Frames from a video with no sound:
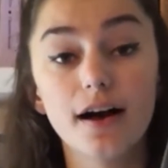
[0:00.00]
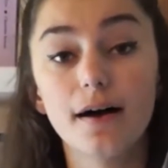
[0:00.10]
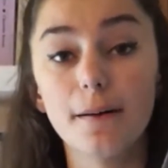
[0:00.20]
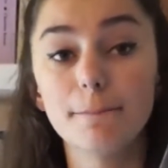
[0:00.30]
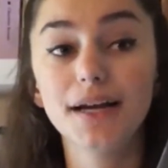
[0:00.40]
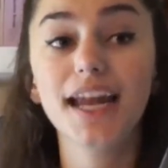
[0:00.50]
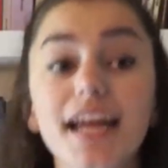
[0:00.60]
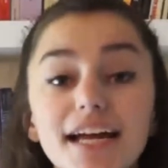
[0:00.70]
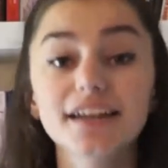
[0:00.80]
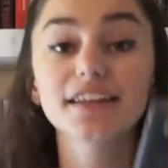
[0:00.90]

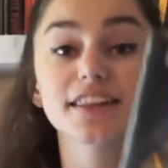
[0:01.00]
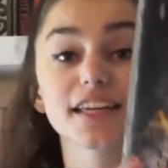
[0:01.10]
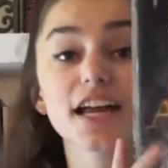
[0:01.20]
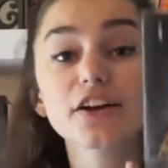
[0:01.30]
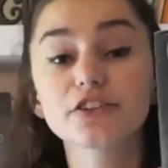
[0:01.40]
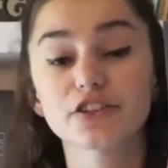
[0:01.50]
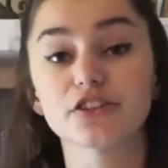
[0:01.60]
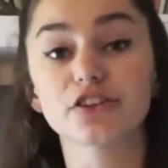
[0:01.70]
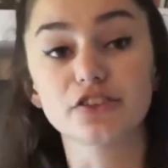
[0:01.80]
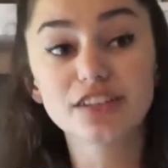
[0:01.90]
And the
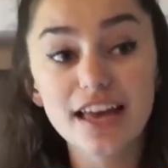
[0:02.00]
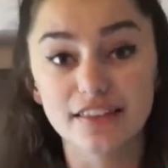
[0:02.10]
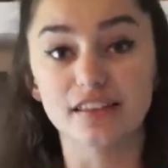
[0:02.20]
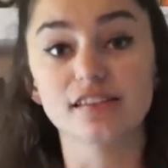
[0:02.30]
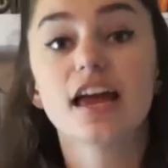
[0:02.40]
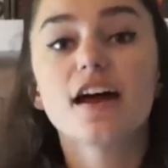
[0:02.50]
characters are set in this